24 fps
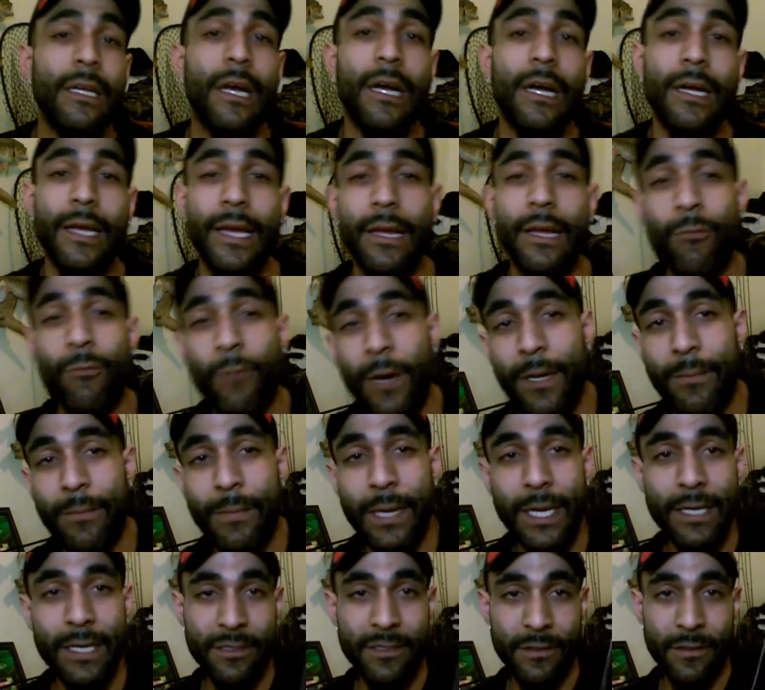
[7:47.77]
again, white
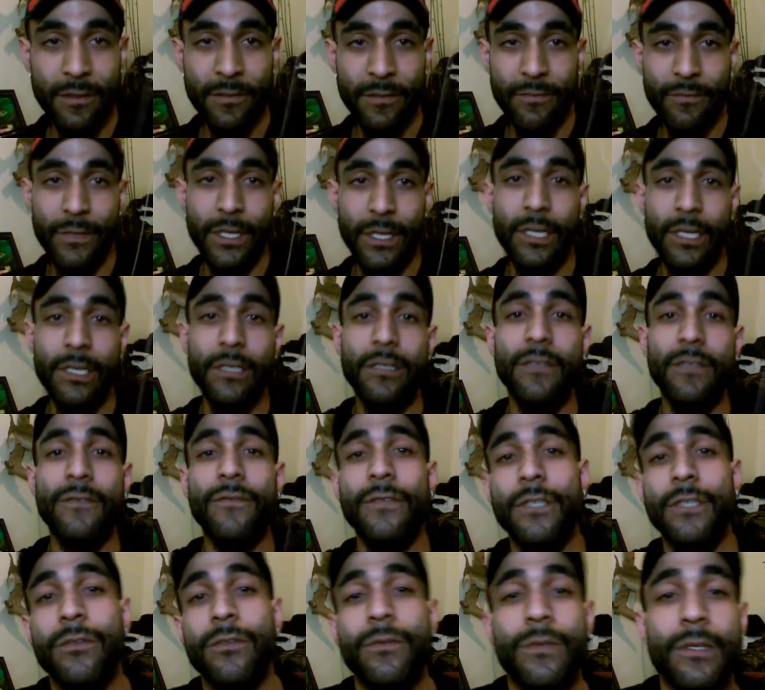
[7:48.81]
bass, very good to
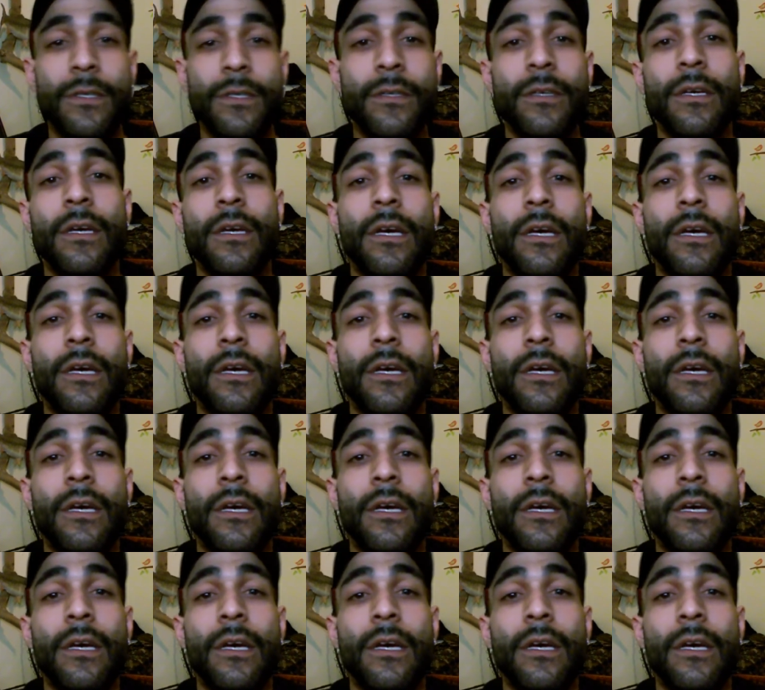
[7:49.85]
fish with.